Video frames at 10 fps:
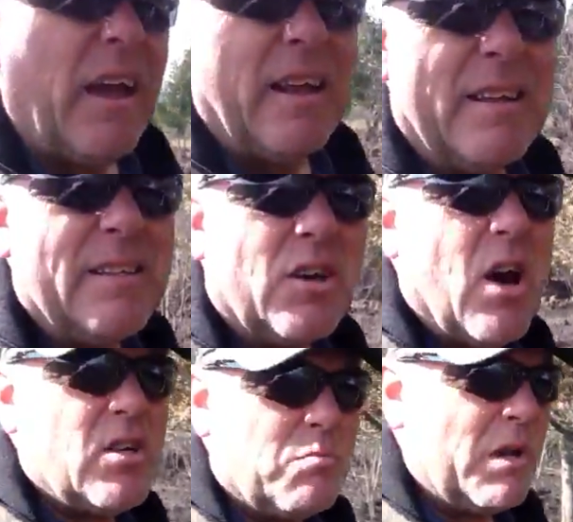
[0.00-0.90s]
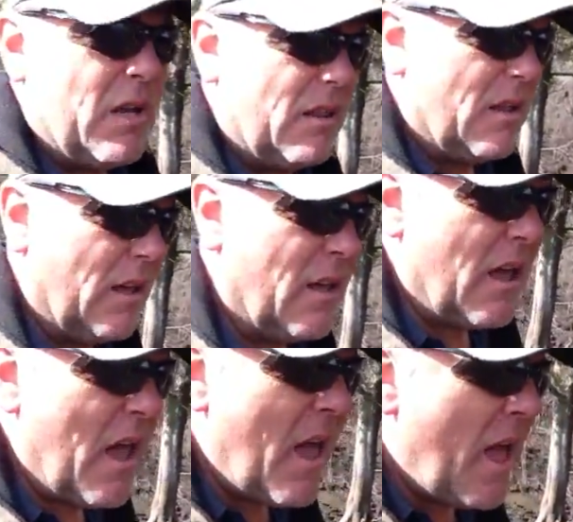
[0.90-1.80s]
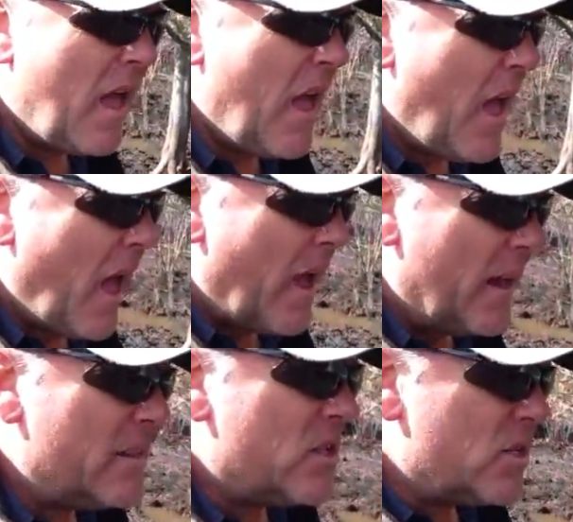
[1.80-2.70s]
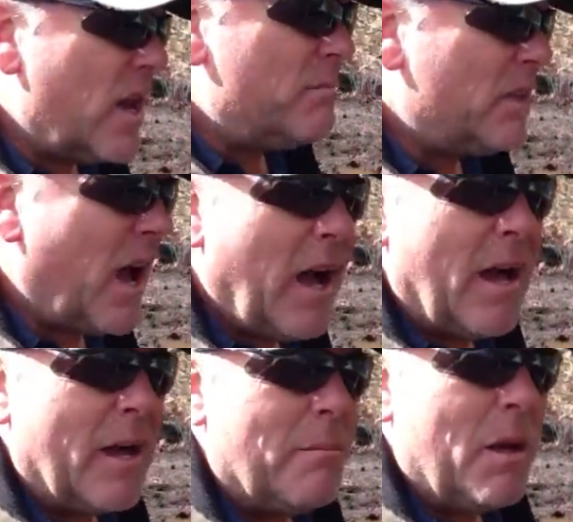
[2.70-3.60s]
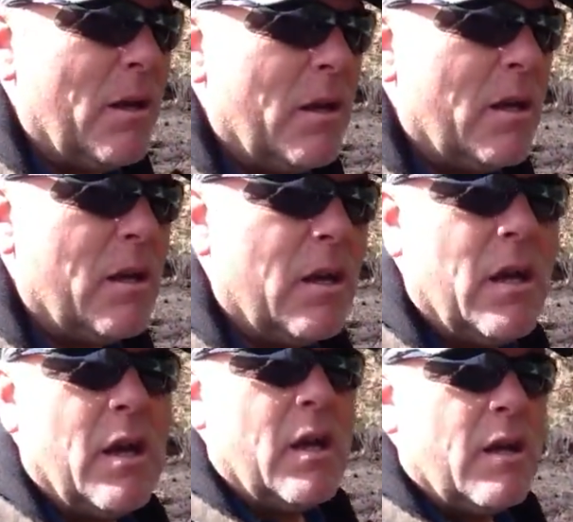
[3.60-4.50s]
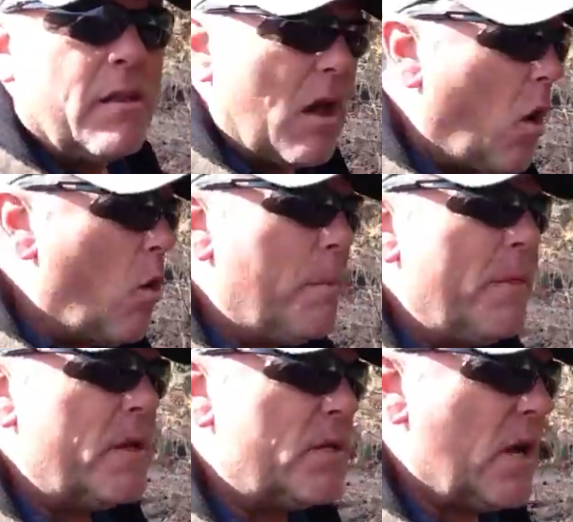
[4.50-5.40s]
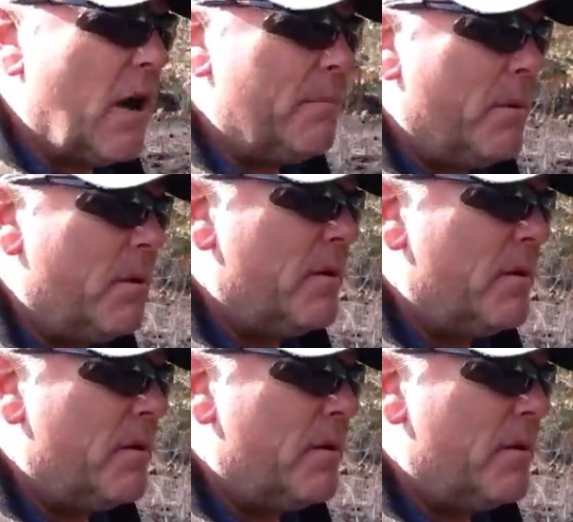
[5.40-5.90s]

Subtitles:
And it didn't cost me anything. And at the same time, they opened this up